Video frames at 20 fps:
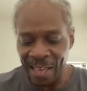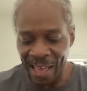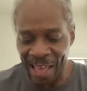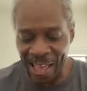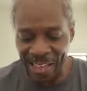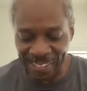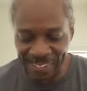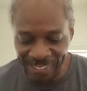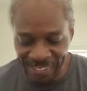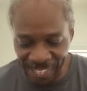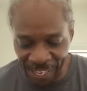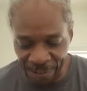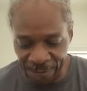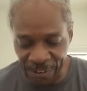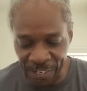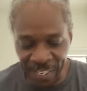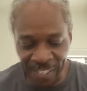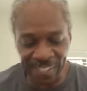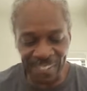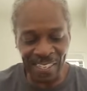
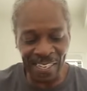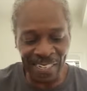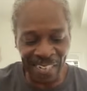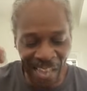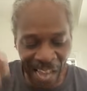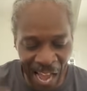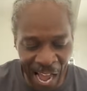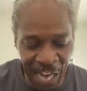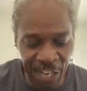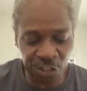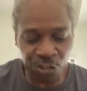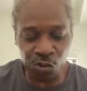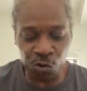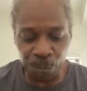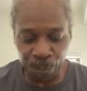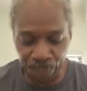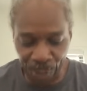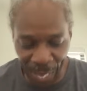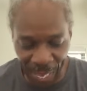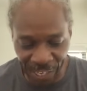activities and
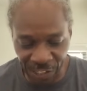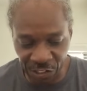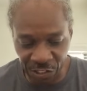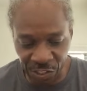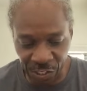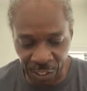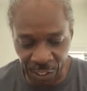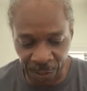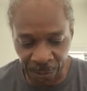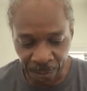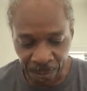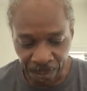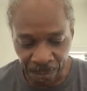occupation